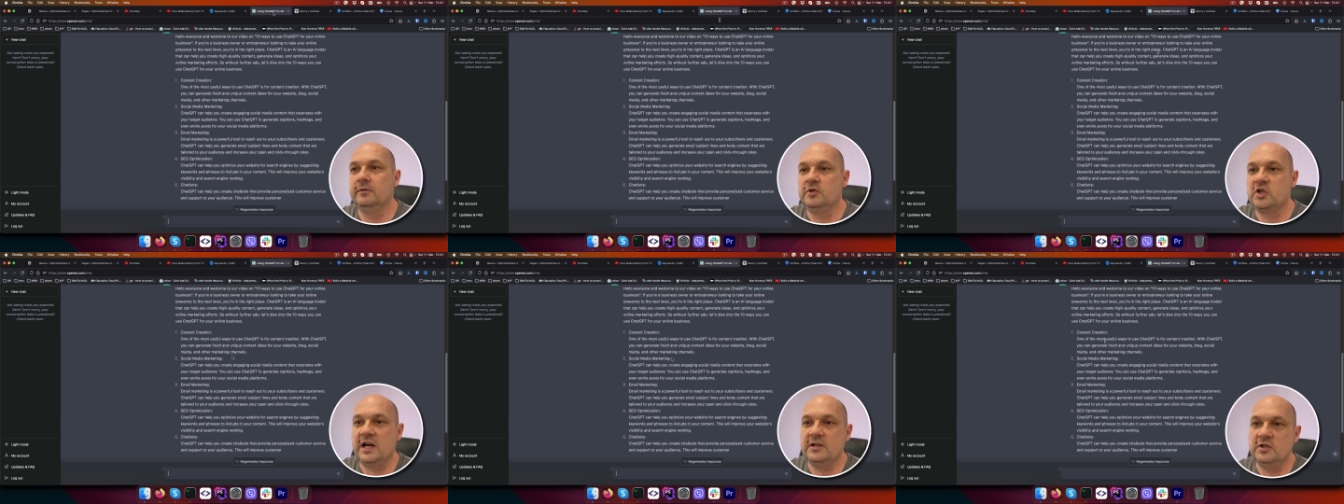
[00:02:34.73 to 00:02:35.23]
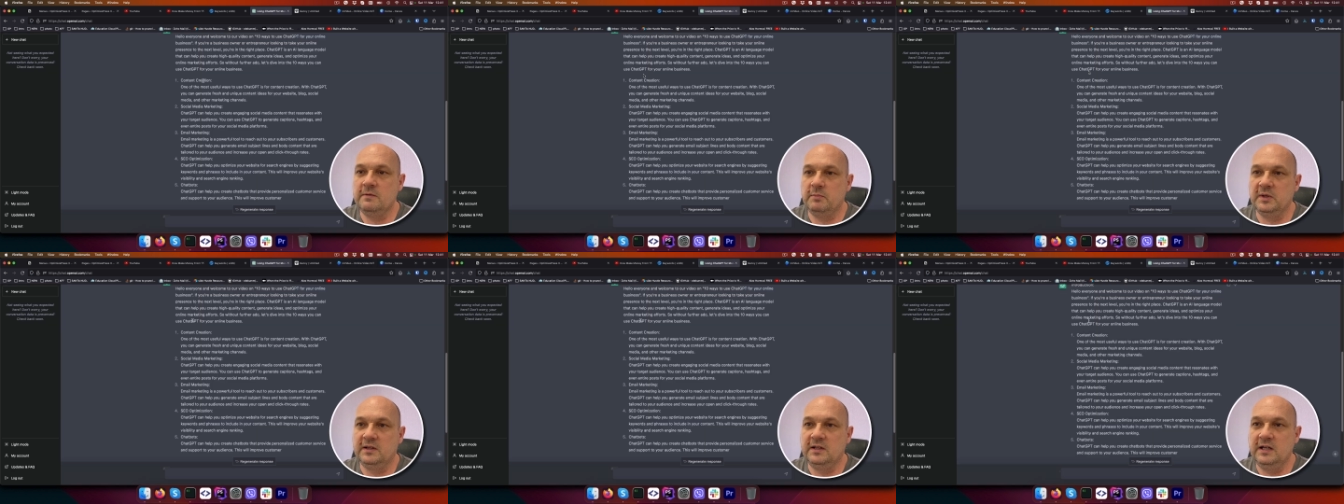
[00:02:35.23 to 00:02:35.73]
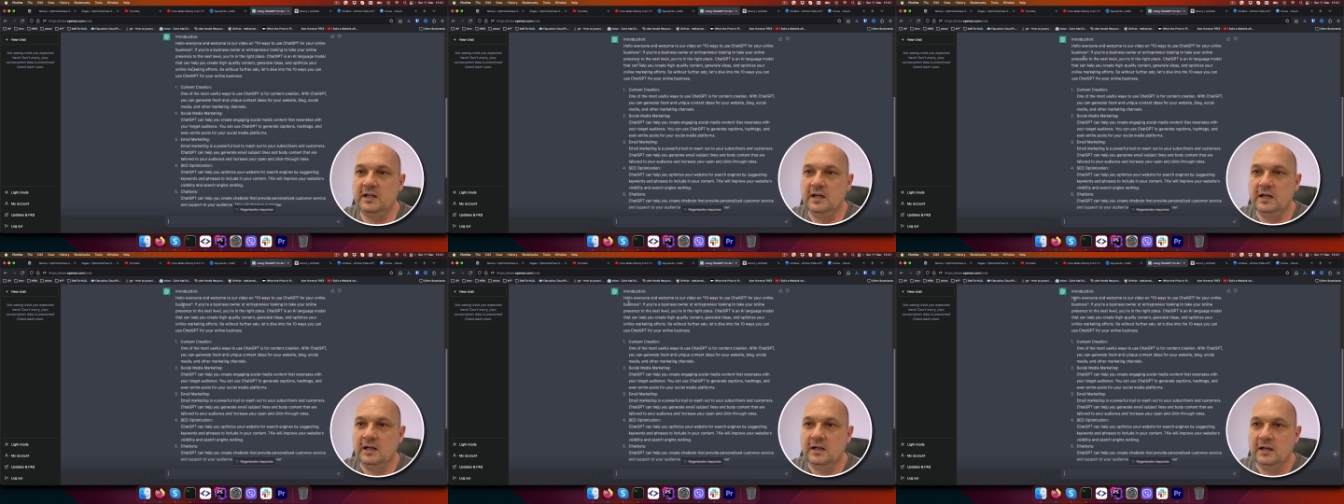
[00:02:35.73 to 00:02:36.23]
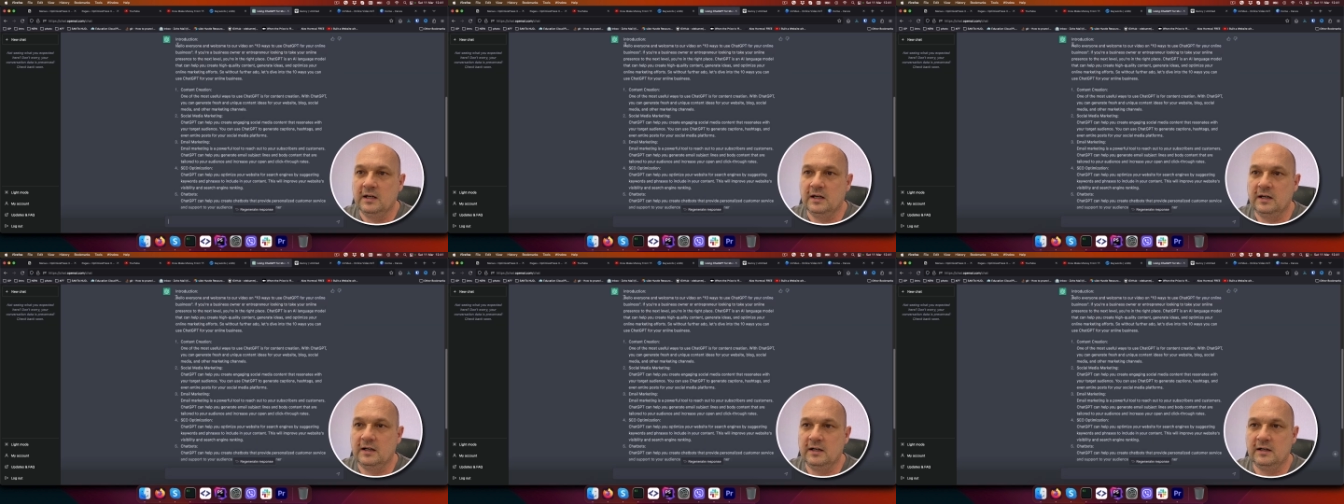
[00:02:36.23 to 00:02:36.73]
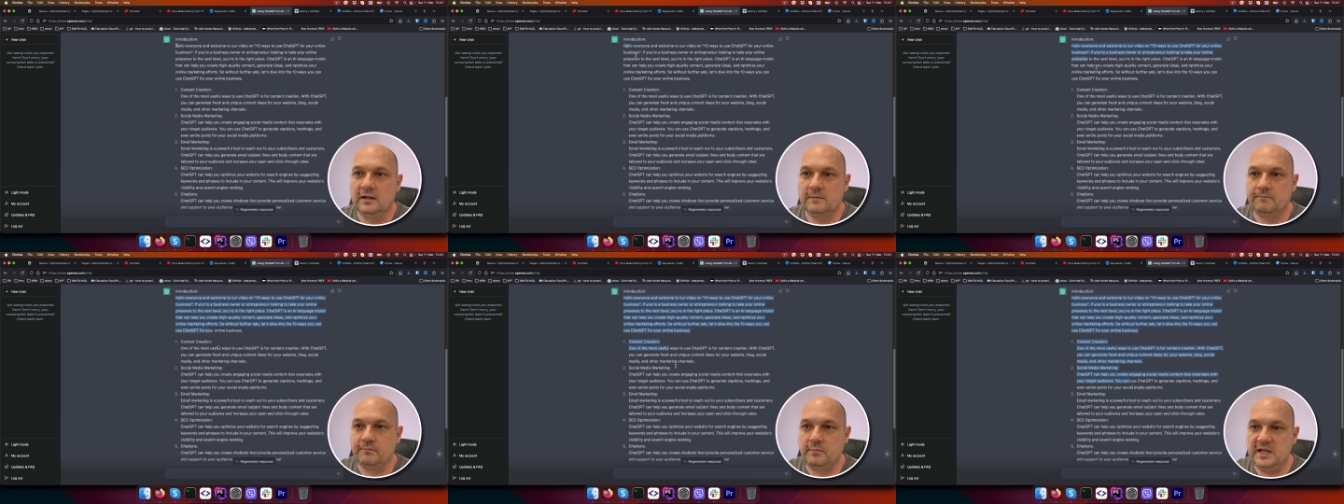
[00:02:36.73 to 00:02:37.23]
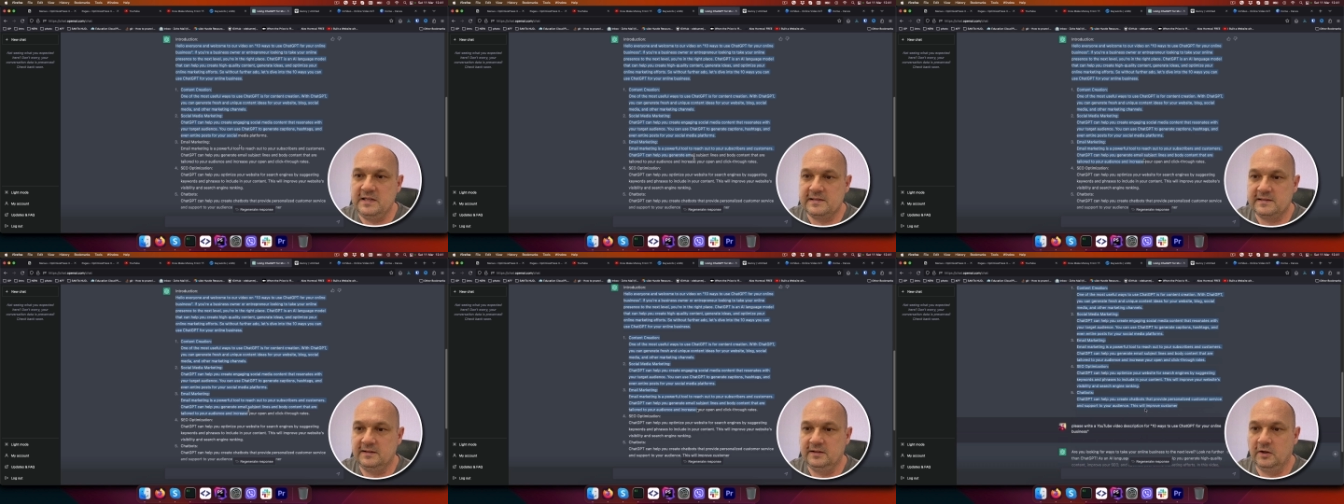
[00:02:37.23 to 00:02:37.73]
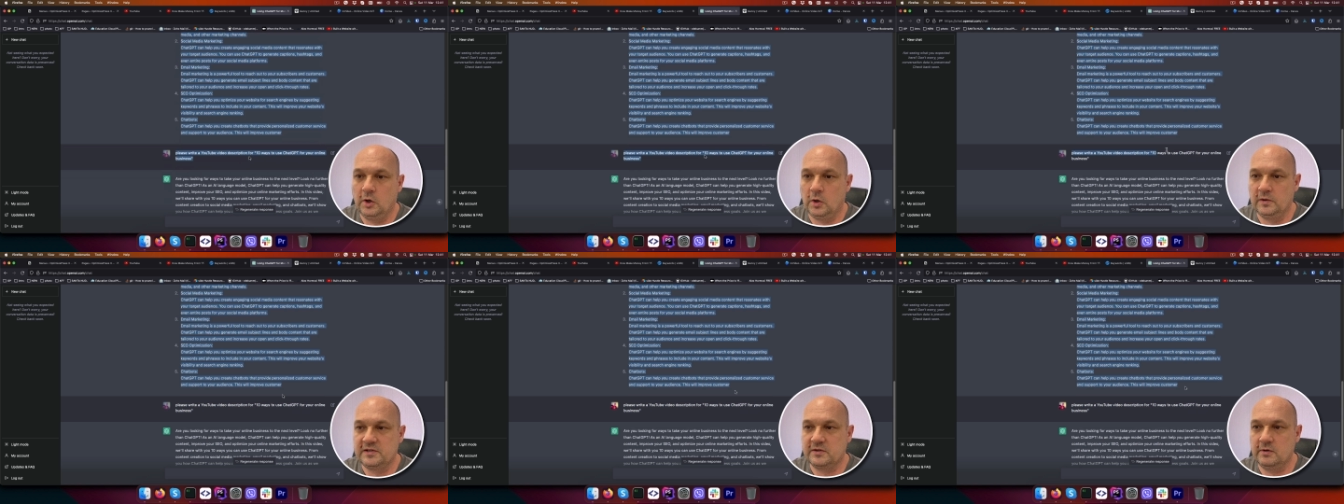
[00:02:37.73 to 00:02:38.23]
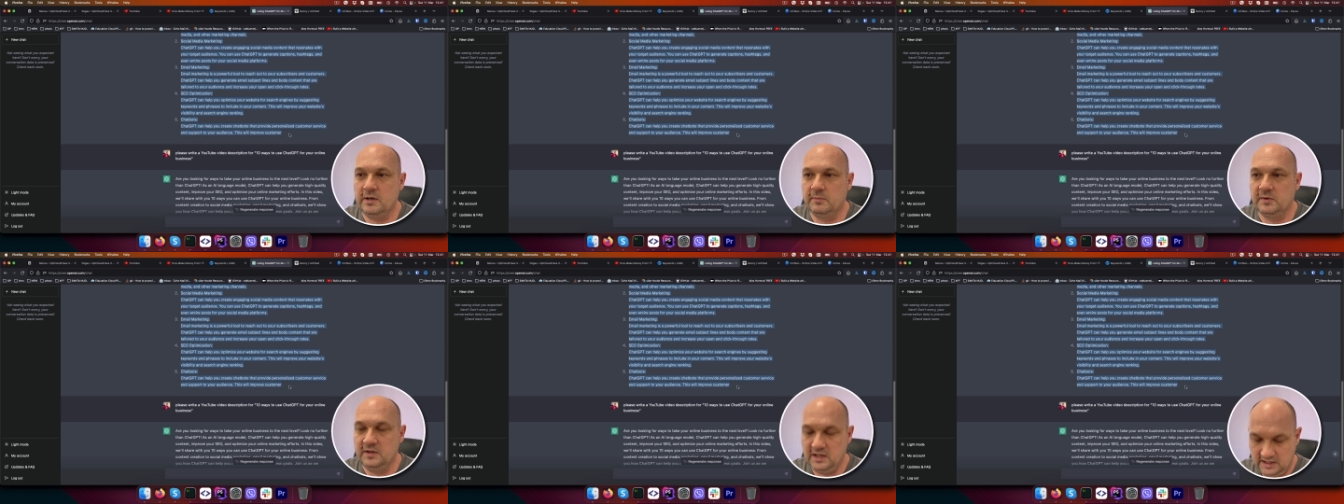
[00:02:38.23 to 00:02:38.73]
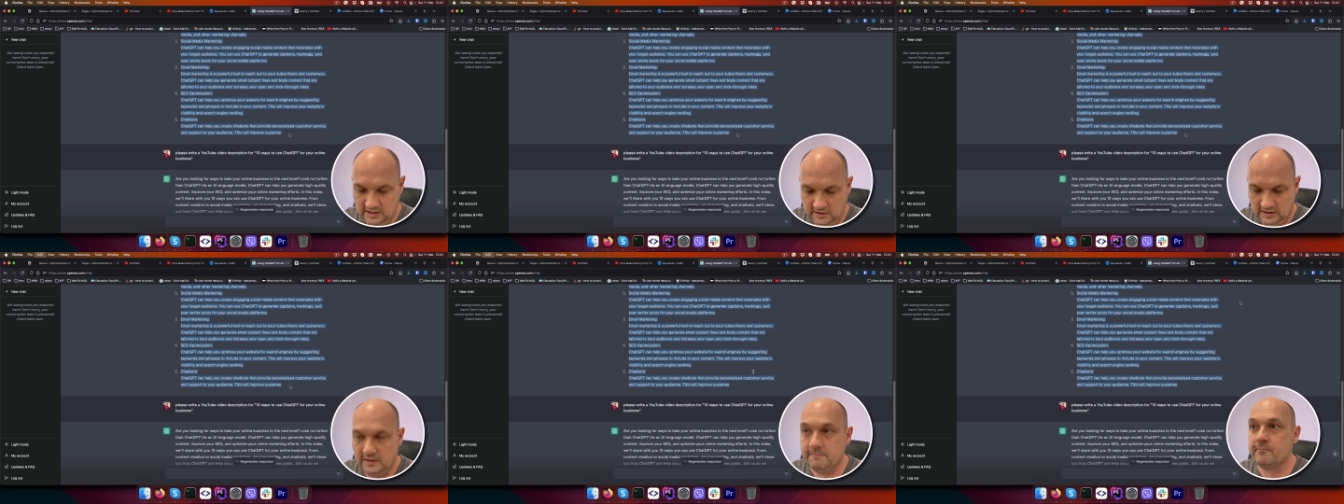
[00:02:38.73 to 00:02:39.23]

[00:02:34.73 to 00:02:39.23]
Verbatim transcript: to ChatGPT, paste the whole script there,